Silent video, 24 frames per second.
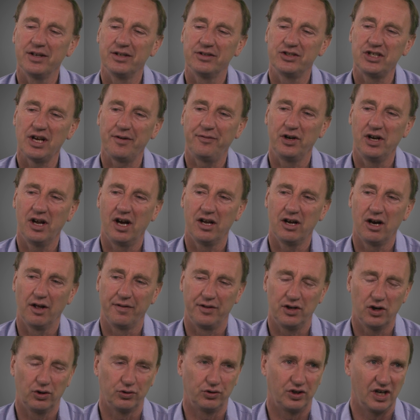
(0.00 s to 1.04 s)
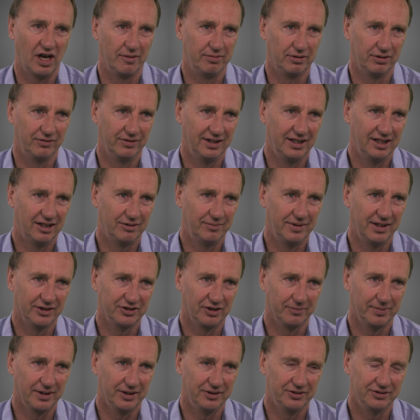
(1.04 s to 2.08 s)
Geoffrey and I are the odd couple, really, aren't we, I
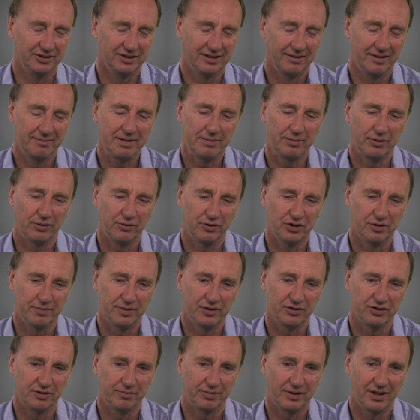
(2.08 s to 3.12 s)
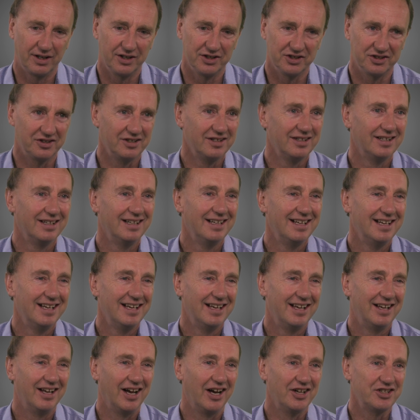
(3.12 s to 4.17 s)
suppose? I mean, people are always a bit surprised
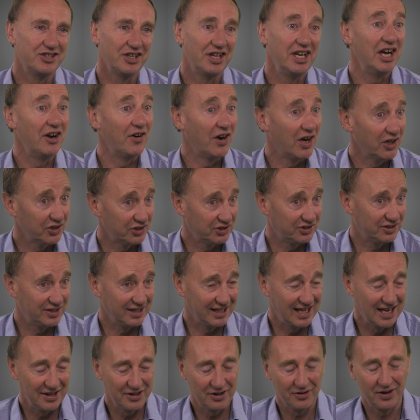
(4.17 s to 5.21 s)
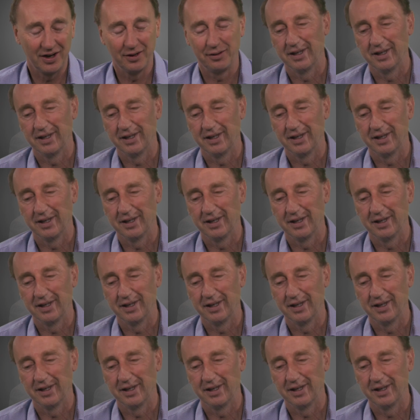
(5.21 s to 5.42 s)
to hear us together, I